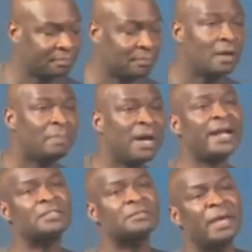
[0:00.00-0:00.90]

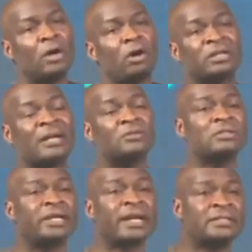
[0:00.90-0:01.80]
Parents, may God grant
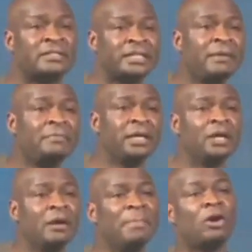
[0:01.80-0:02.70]
us grace. Hear me.
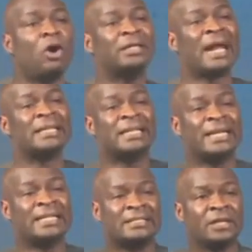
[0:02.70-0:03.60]
May God grant
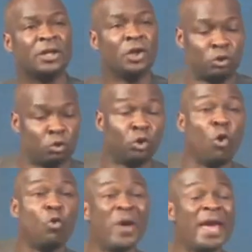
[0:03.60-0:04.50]
grace to
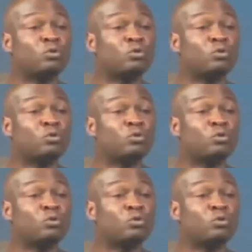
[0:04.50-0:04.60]
know where to